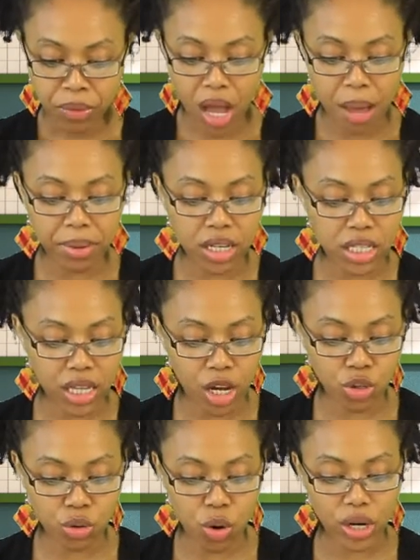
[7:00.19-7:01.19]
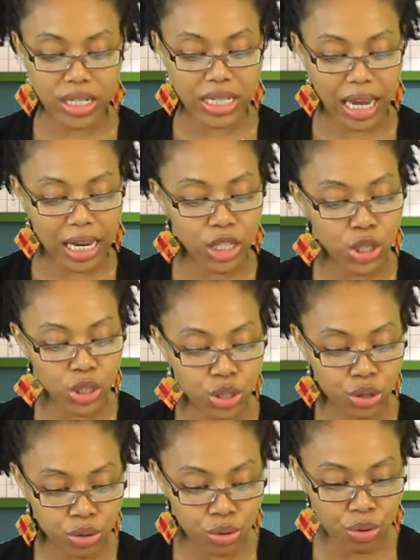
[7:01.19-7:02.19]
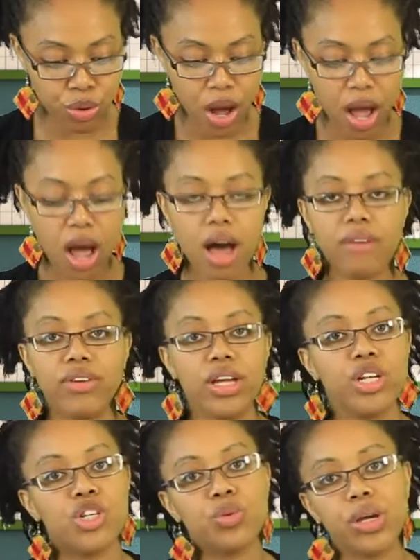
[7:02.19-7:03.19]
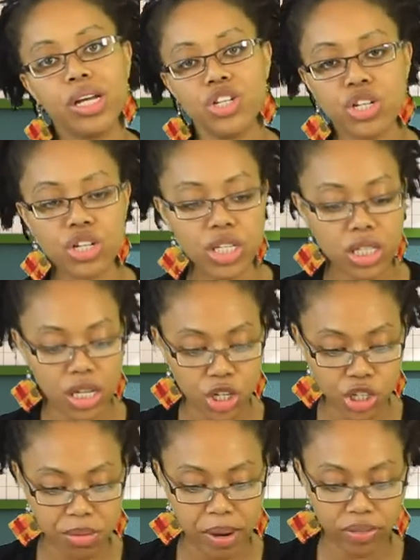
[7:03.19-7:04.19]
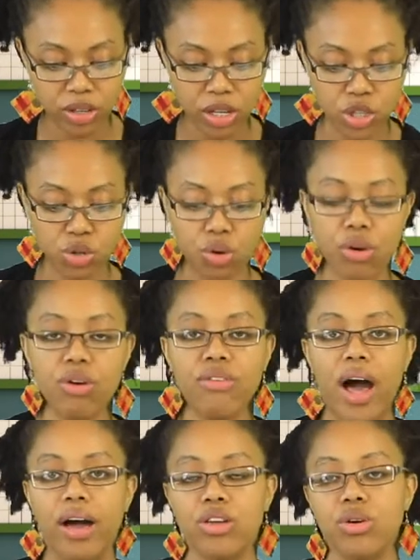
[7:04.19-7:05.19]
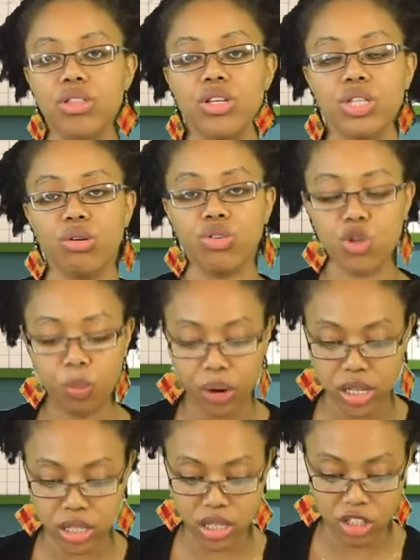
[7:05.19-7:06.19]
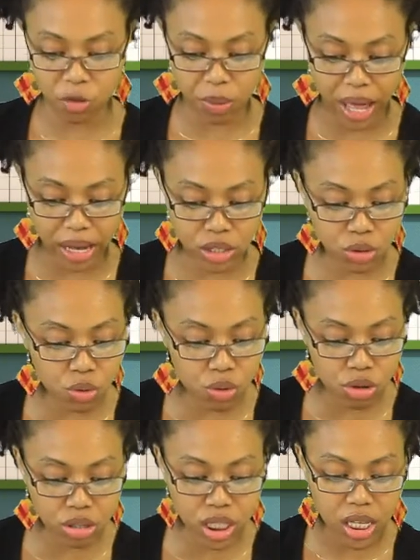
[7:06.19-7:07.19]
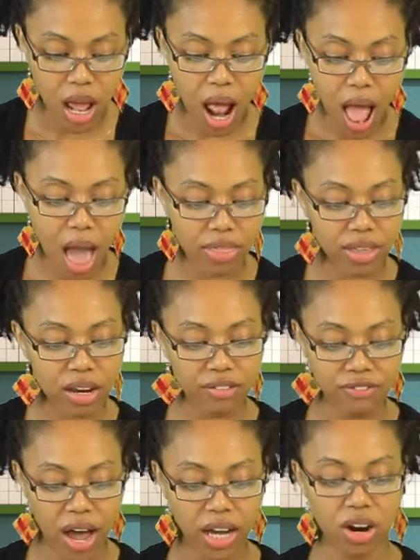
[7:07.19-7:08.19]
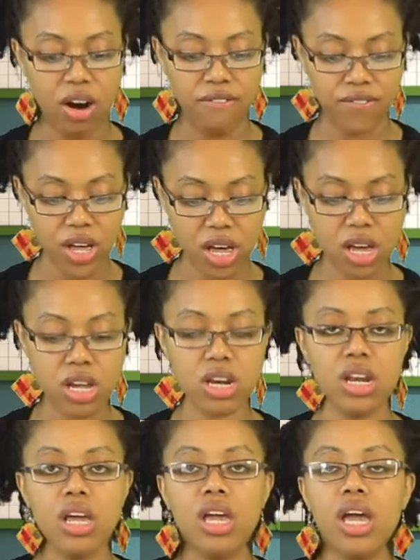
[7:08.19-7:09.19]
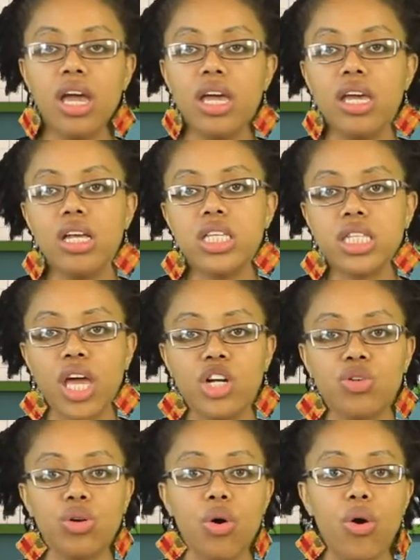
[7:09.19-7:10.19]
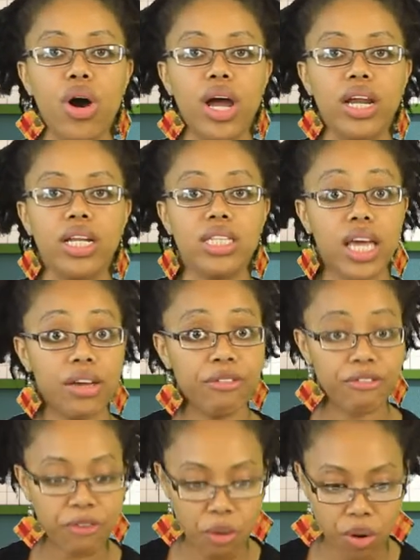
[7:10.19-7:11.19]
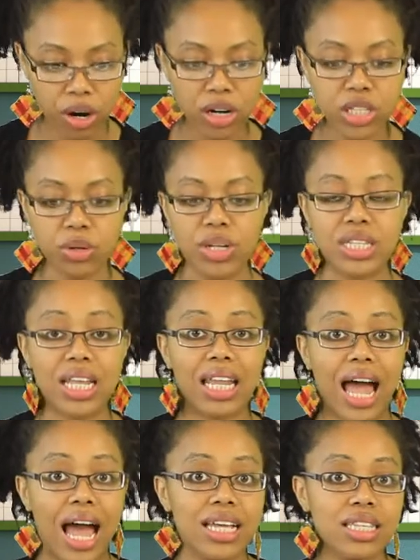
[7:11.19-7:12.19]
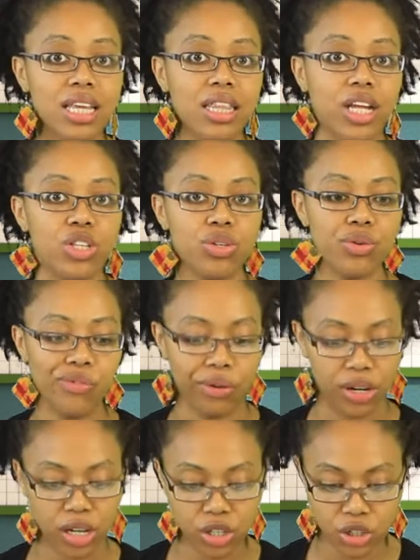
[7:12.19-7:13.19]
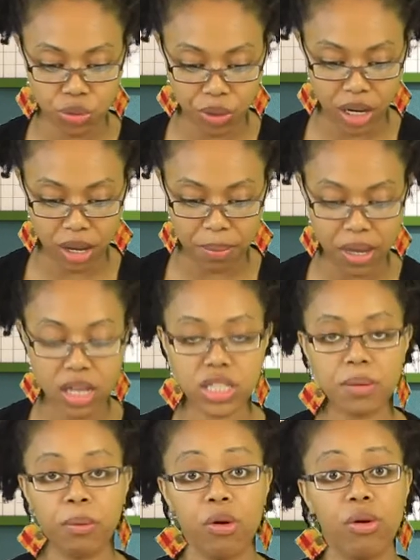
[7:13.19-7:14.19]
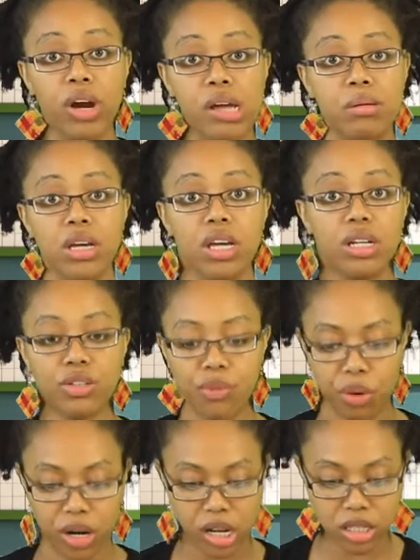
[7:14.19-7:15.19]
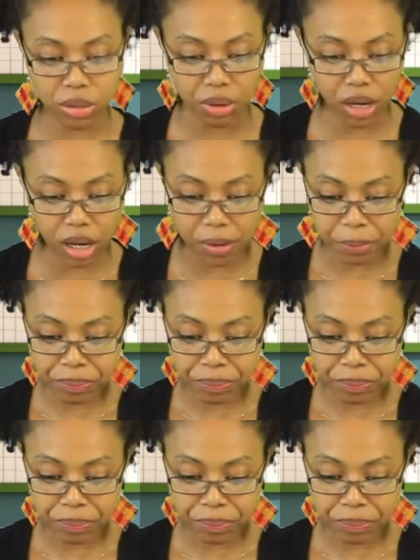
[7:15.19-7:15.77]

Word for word: Um, it's scheduled on day two of each week to just teach them about the historical value and the social presence of black schools. And then Fine Art Fun is scheduled on day four. So it's the last thing they do for each week because the program is four days a week,